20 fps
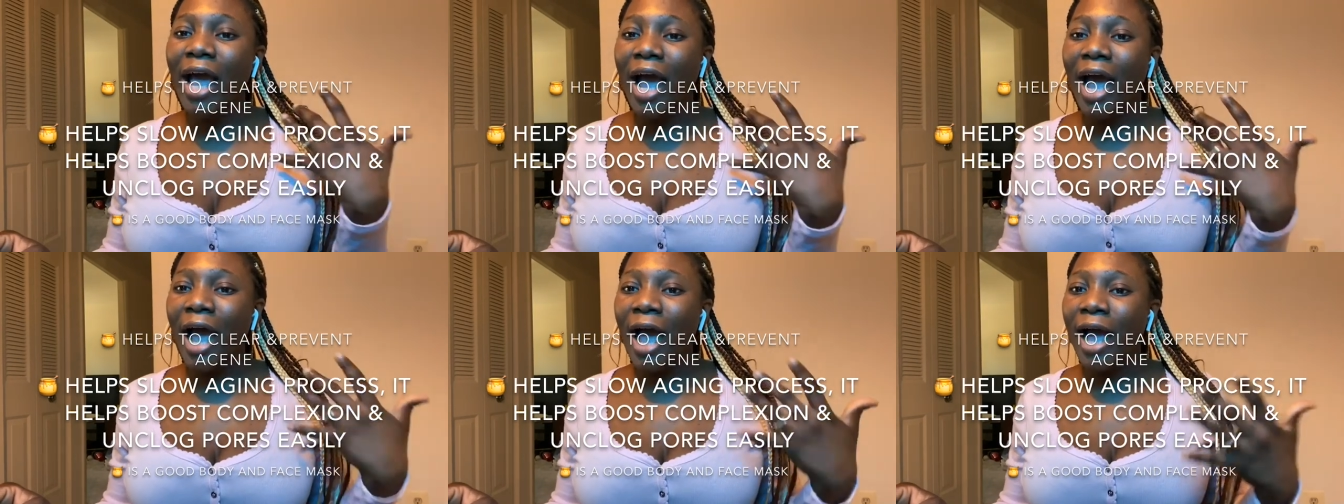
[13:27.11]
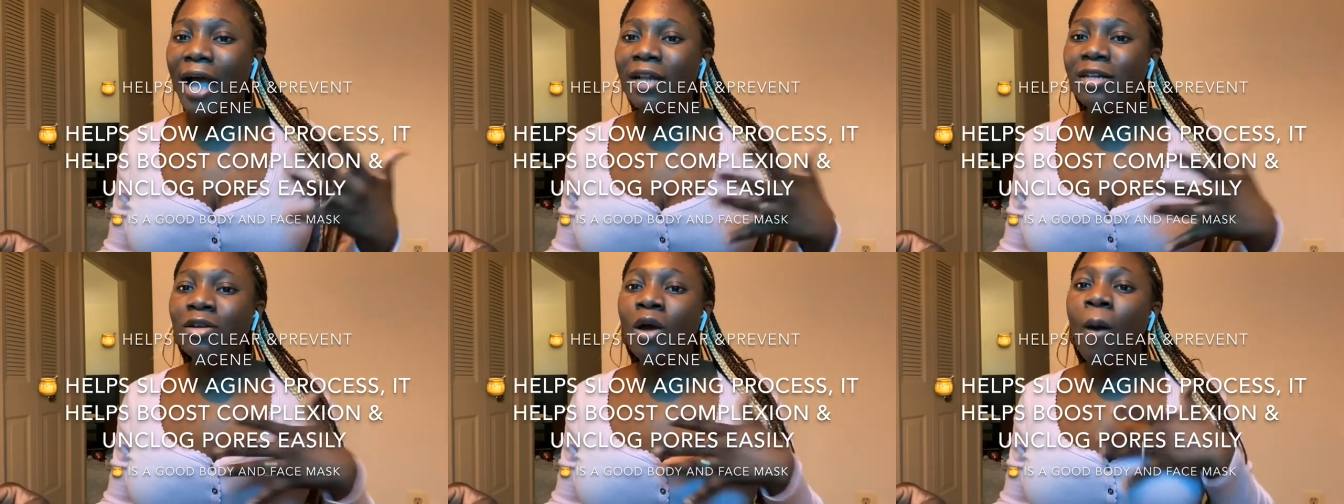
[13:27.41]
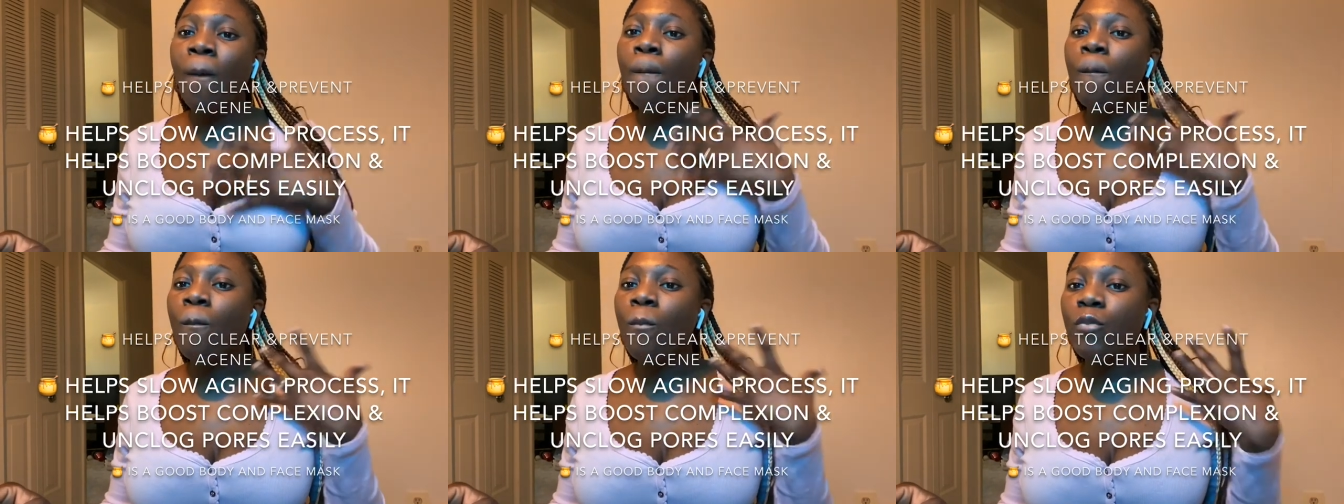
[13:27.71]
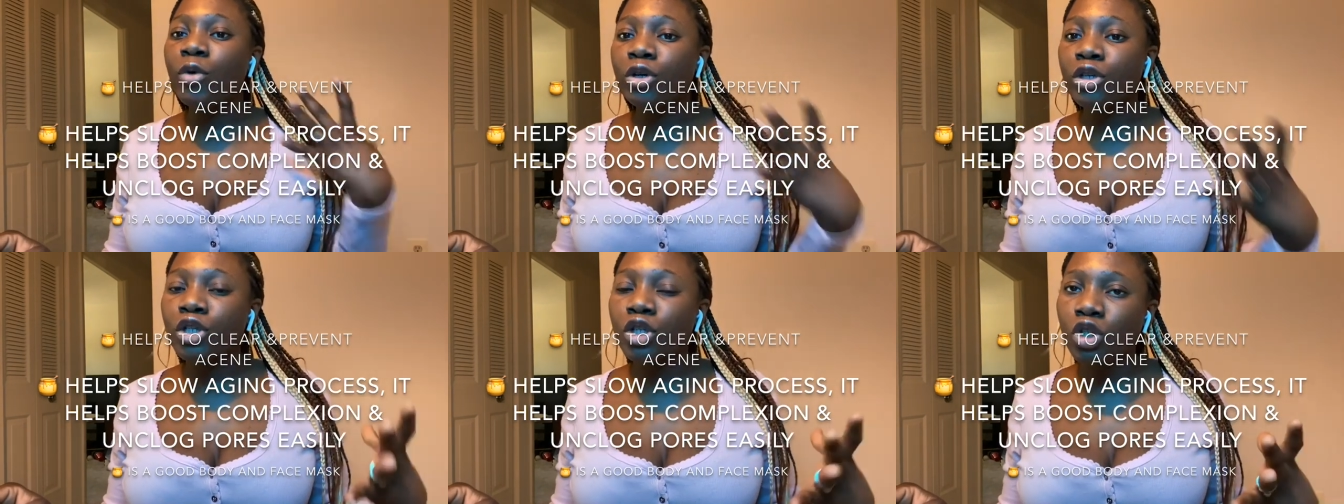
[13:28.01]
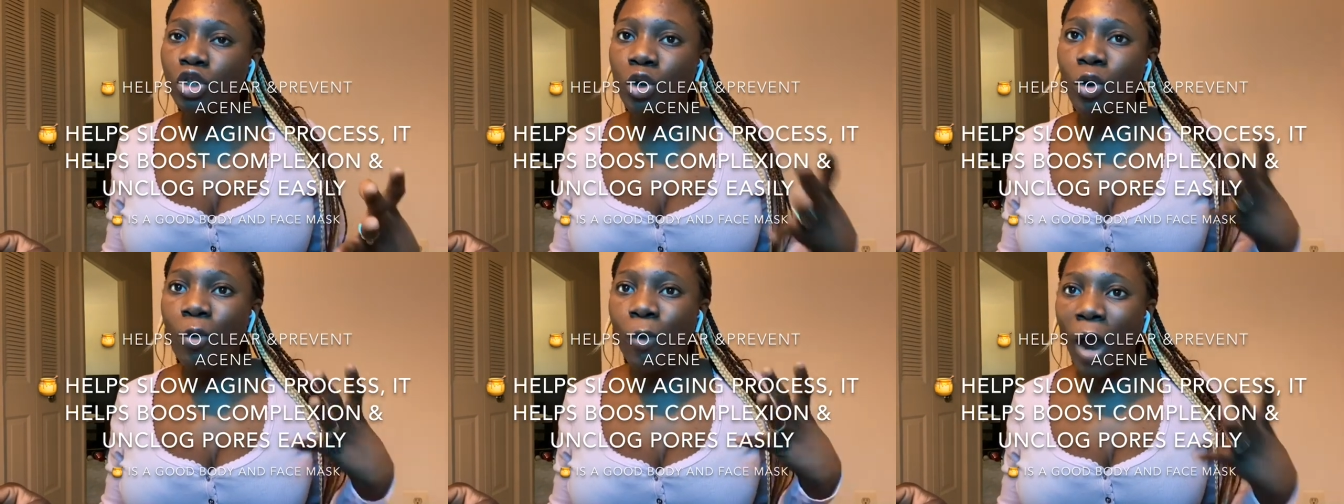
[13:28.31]
and
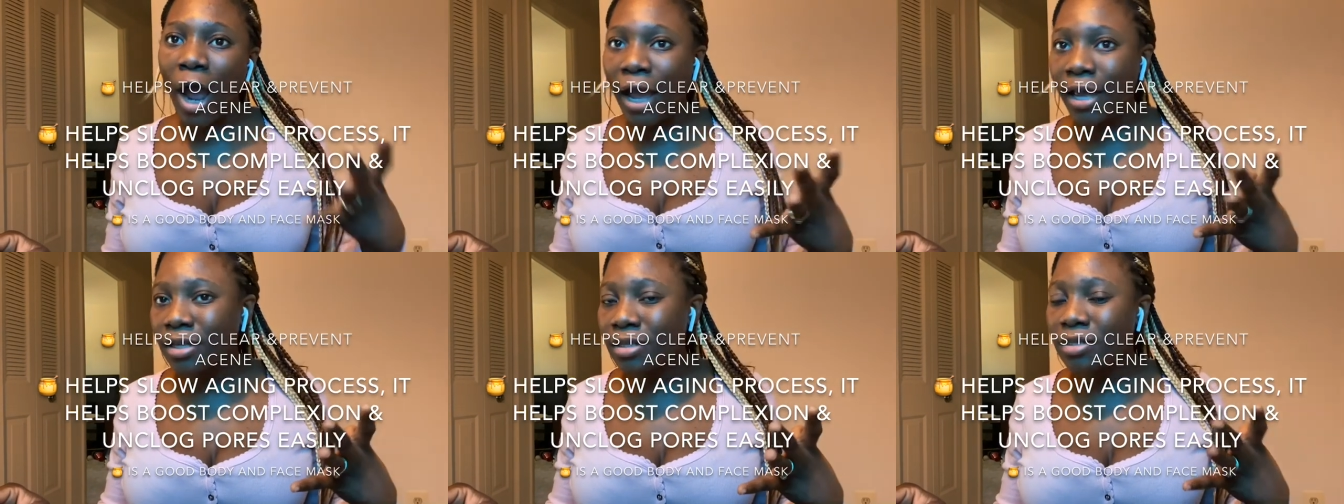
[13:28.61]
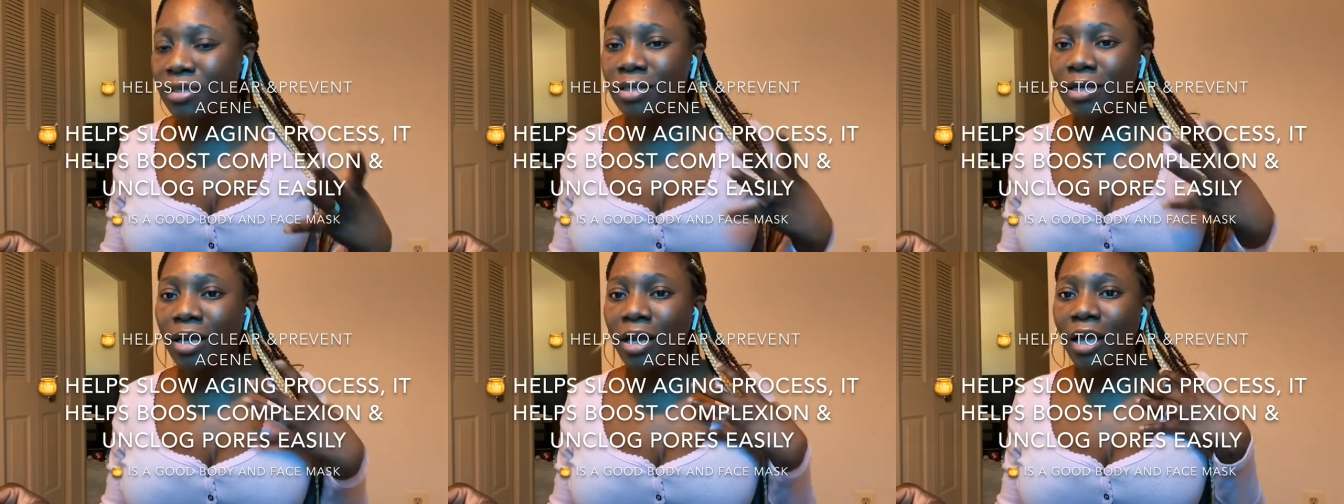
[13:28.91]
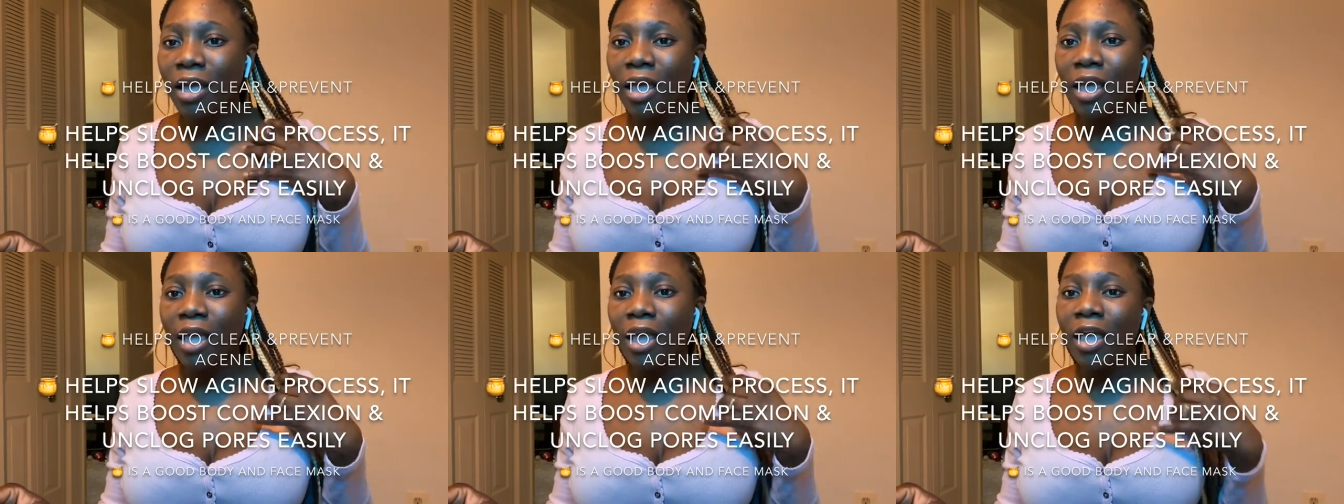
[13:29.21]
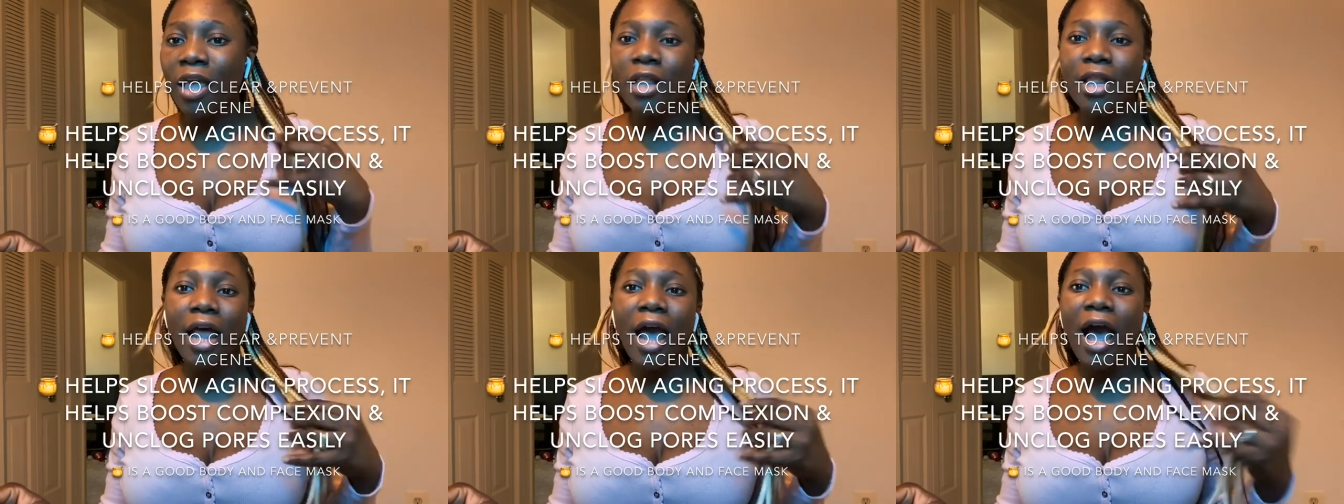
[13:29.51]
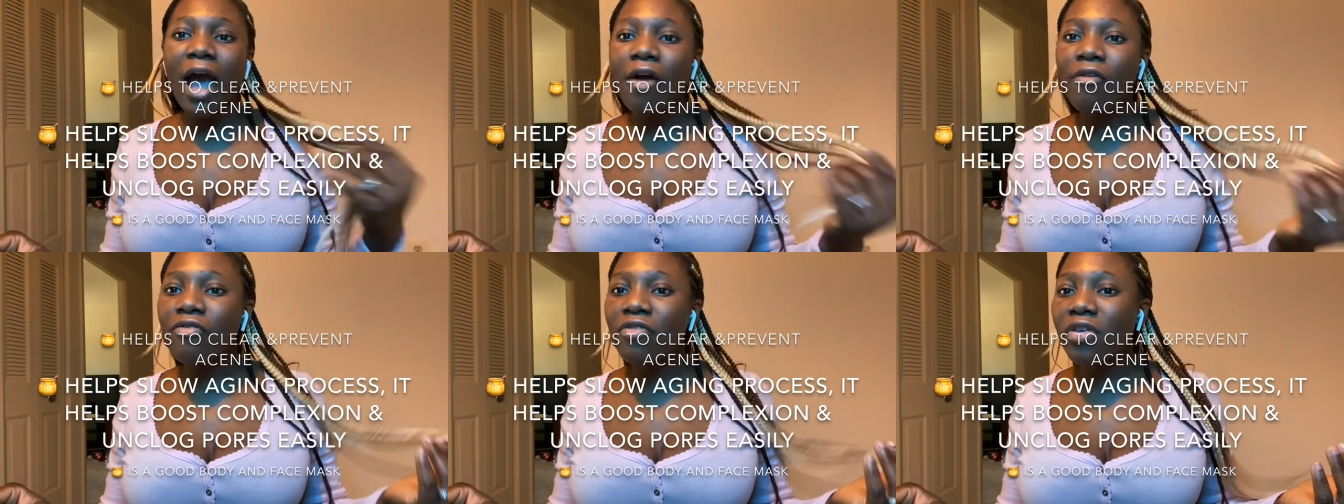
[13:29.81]
moisturized. And
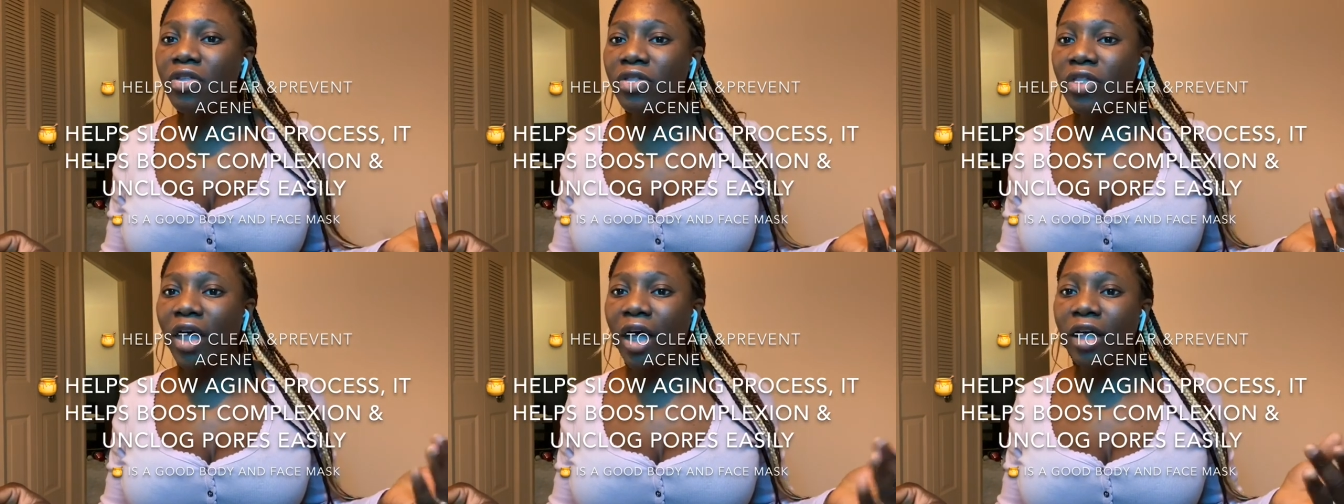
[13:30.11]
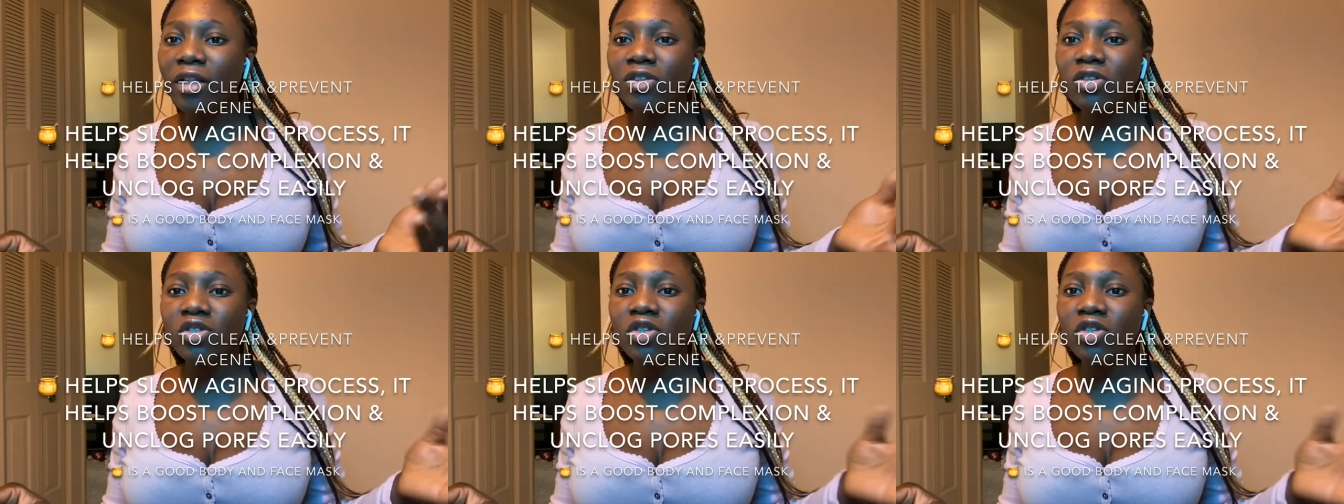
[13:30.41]
after that,